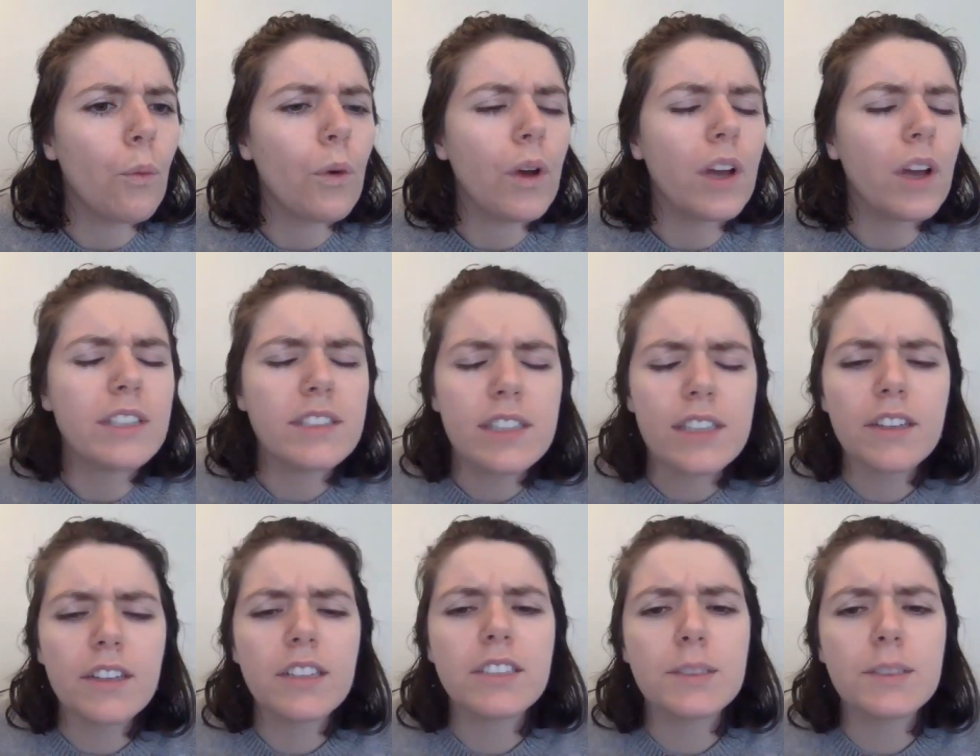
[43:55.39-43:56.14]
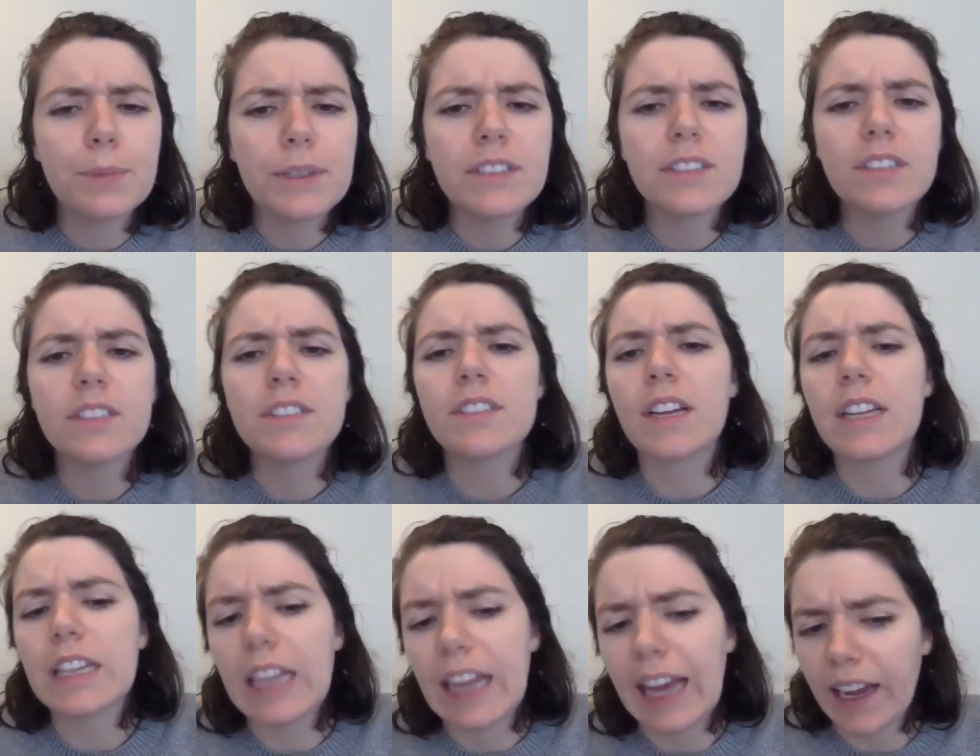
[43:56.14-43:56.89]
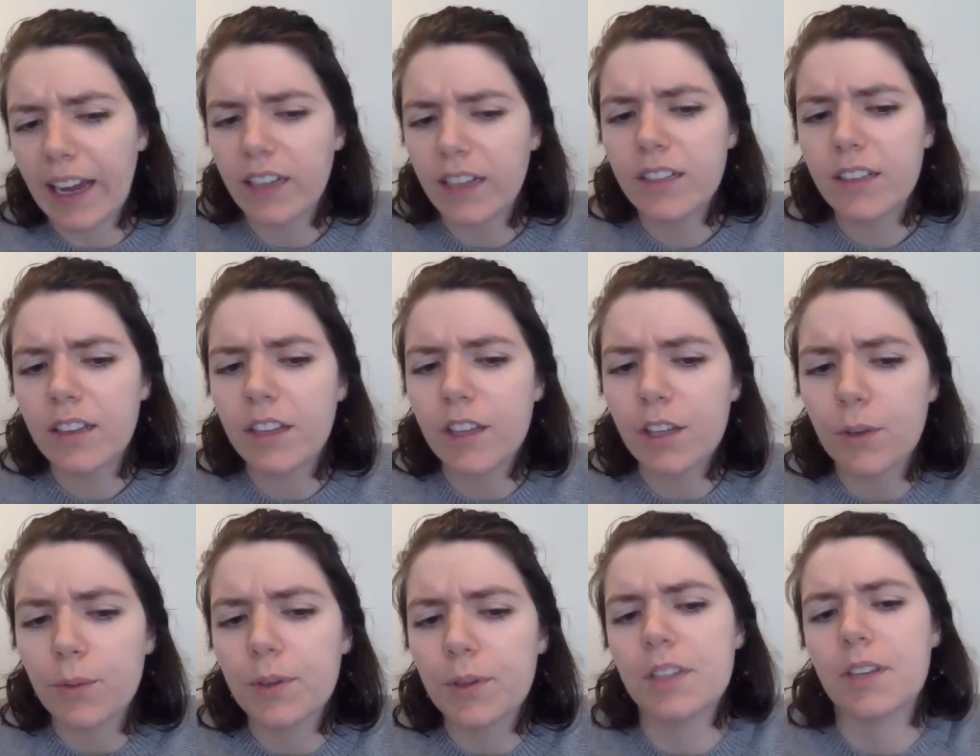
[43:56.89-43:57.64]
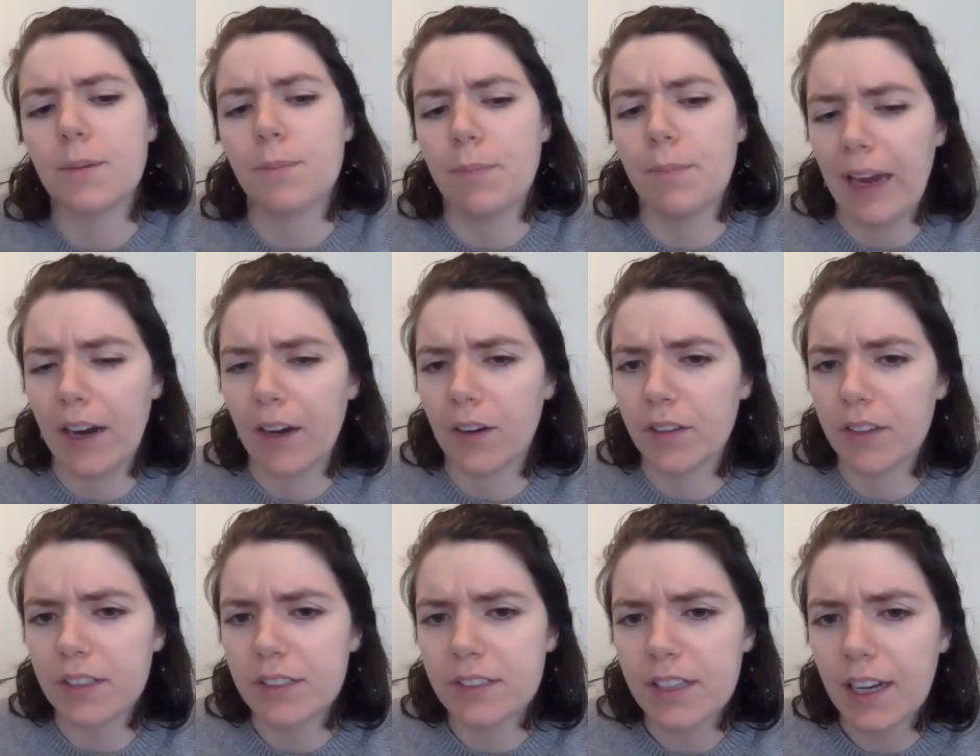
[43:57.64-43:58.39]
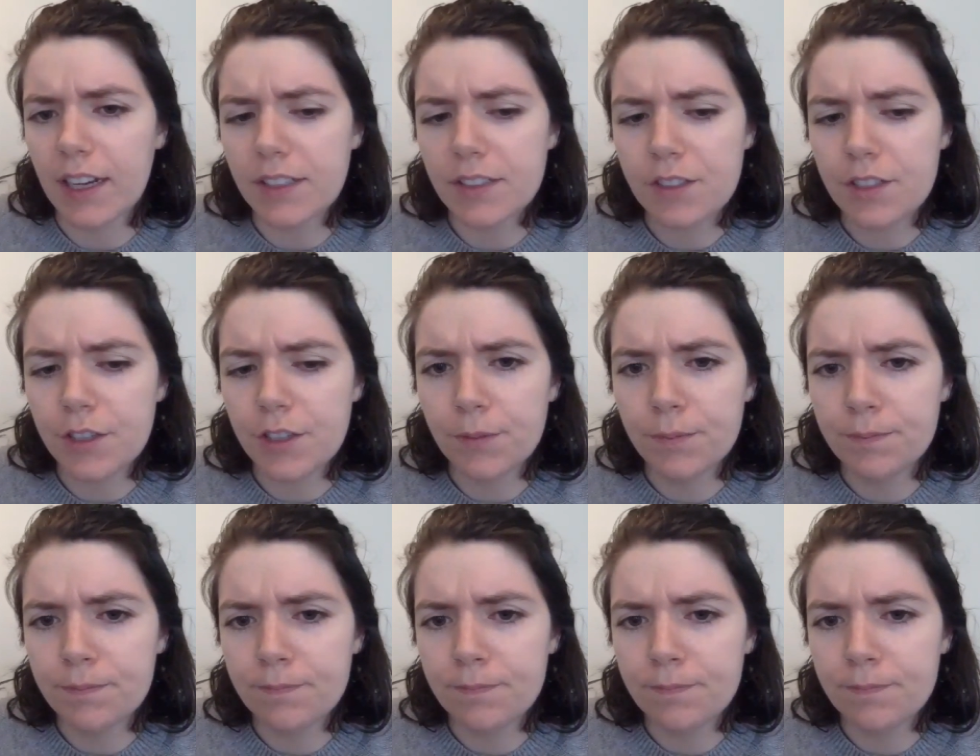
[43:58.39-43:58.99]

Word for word: Is there a species on land that you would compare these guys to?